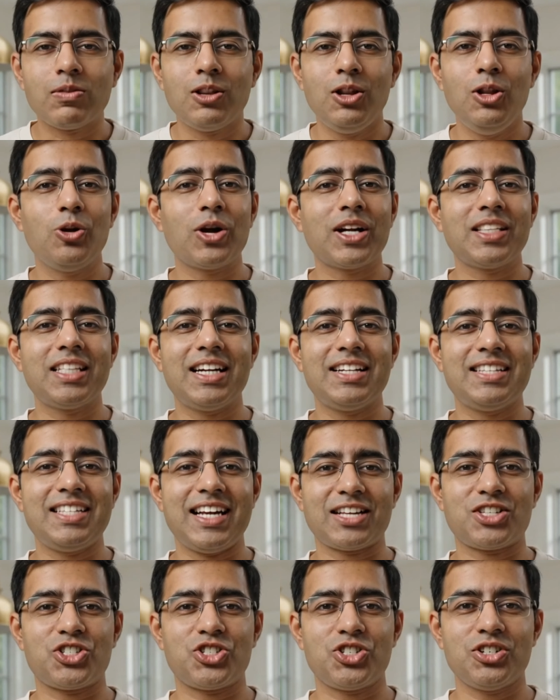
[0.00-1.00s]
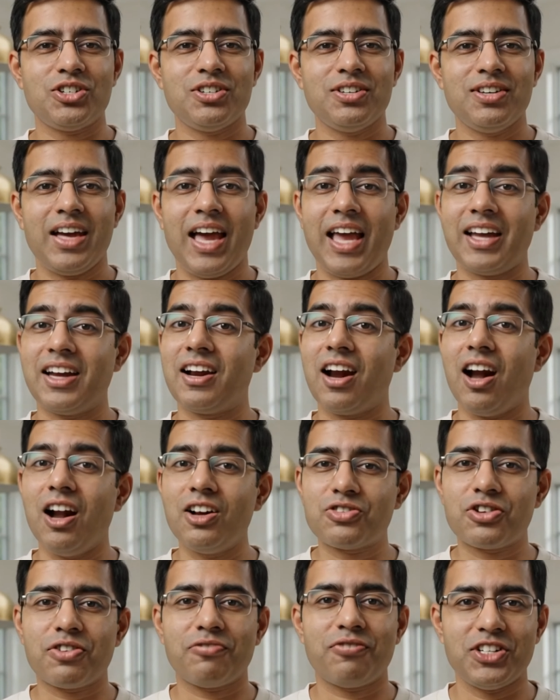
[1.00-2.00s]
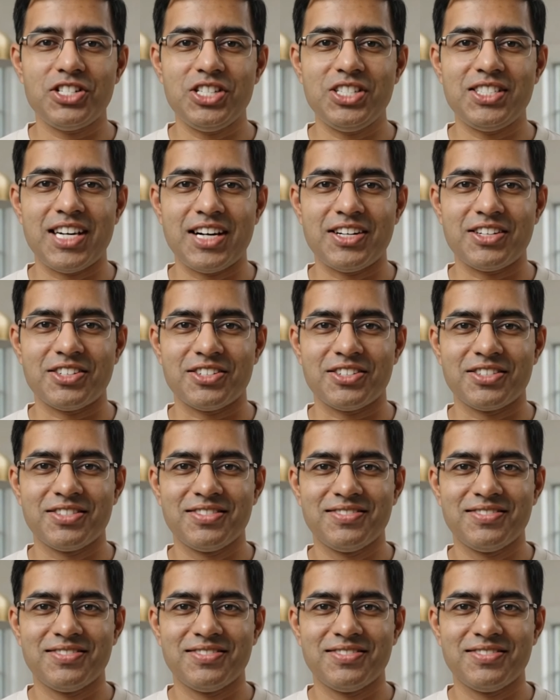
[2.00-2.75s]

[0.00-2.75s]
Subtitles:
Look at that texture and an ultra fudgy center.